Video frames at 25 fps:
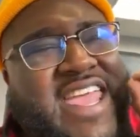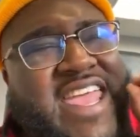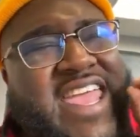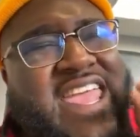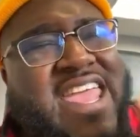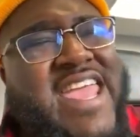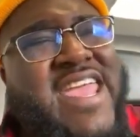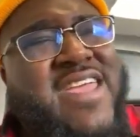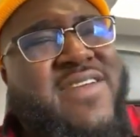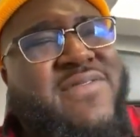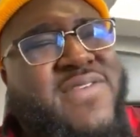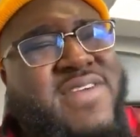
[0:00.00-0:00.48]

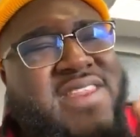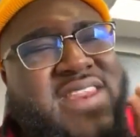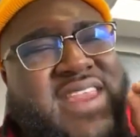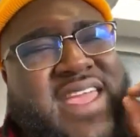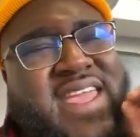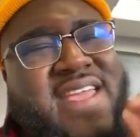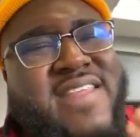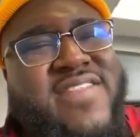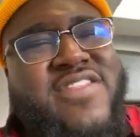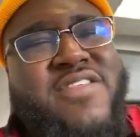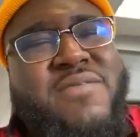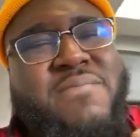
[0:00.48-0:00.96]
even
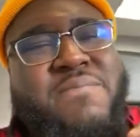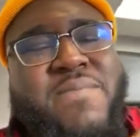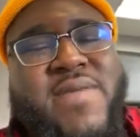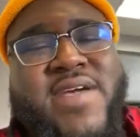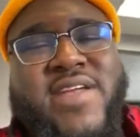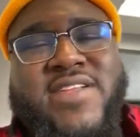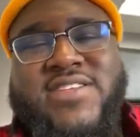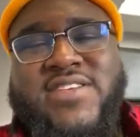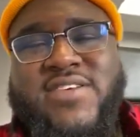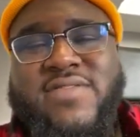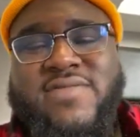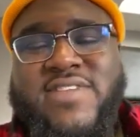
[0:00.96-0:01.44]
in the
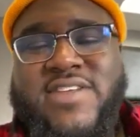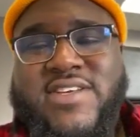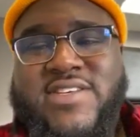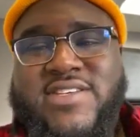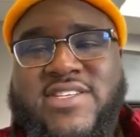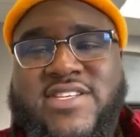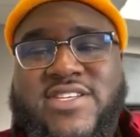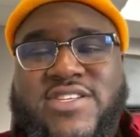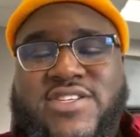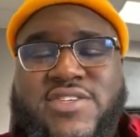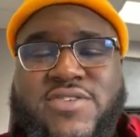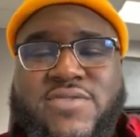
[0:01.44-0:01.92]
midst of this
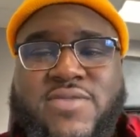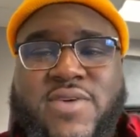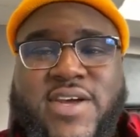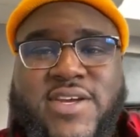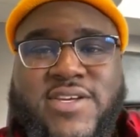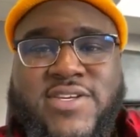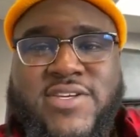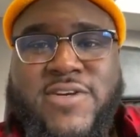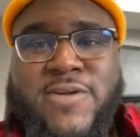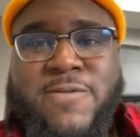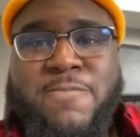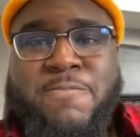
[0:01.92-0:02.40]

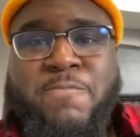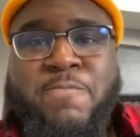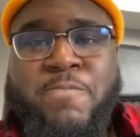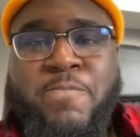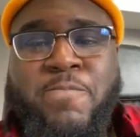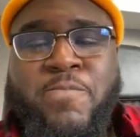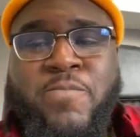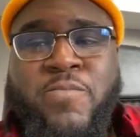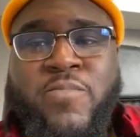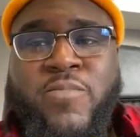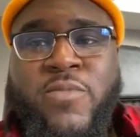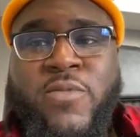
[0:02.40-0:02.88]
situation.
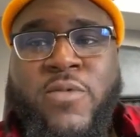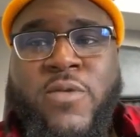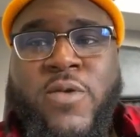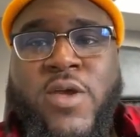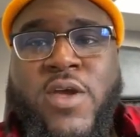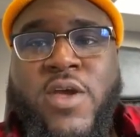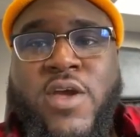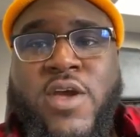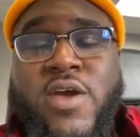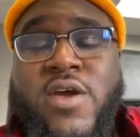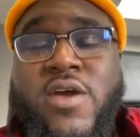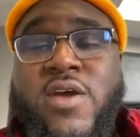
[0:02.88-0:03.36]

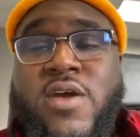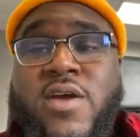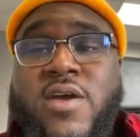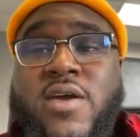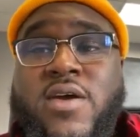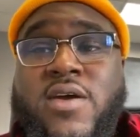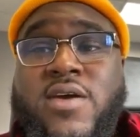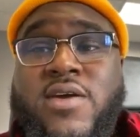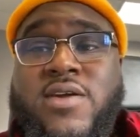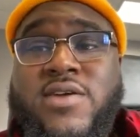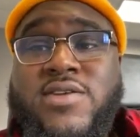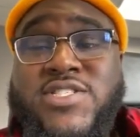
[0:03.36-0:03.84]

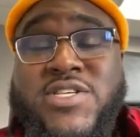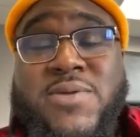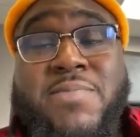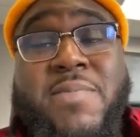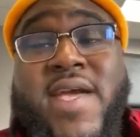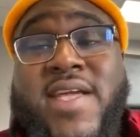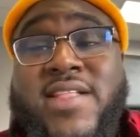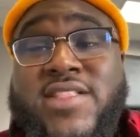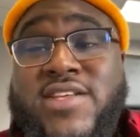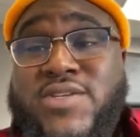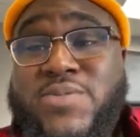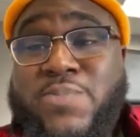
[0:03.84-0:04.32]
To
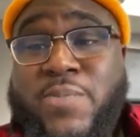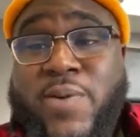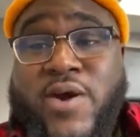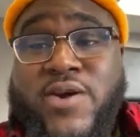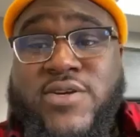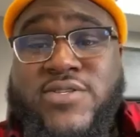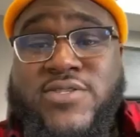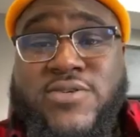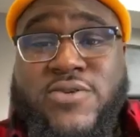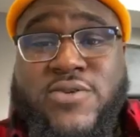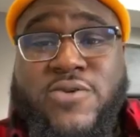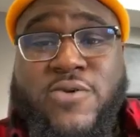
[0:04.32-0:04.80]
make this
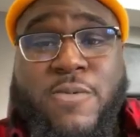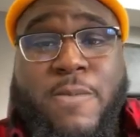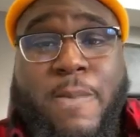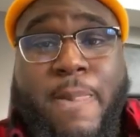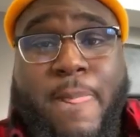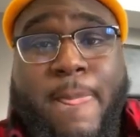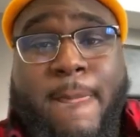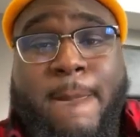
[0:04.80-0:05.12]
personal,